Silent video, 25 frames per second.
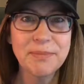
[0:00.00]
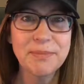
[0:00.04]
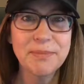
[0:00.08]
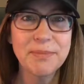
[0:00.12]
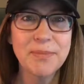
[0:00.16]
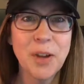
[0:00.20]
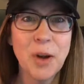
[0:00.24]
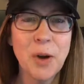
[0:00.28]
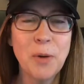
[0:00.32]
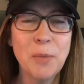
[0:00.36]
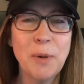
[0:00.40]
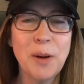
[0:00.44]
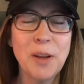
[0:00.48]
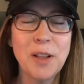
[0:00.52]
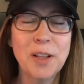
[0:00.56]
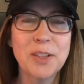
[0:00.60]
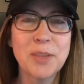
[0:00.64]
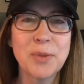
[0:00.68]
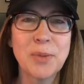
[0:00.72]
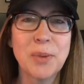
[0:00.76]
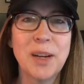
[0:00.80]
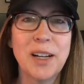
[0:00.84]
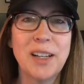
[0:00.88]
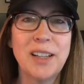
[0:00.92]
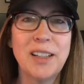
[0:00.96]
I hope all
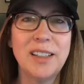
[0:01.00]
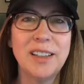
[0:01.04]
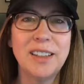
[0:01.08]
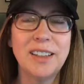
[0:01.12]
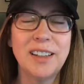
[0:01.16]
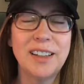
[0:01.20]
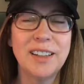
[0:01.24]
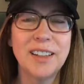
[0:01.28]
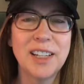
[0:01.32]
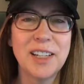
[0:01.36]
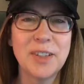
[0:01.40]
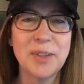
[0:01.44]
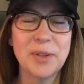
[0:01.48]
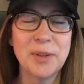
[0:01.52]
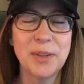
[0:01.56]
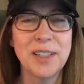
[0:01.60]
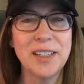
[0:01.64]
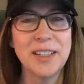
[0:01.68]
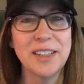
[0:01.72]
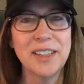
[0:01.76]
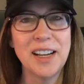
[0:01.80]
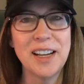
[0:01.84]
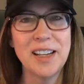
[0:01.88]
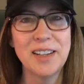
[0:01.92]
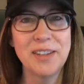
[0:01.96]
is well. Are they treating
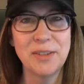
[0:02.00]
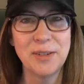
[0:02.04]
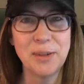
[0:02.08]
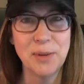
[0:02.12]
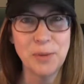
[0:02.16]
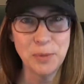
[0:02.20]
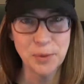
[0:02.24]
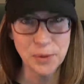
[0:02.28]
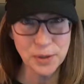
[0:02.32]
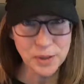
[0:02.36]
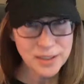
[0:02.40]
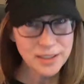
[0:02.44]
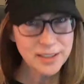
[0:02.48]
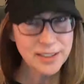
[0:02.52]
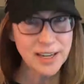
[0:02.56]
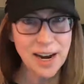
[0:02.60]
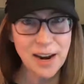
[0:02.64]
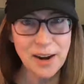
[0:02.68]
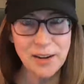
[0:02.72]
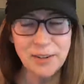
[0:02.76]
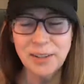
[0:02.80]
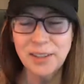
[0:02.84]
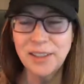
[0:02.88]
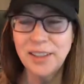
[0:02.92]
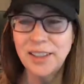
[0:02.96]
you nicer at work
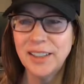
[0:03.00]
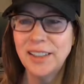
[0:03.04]
now?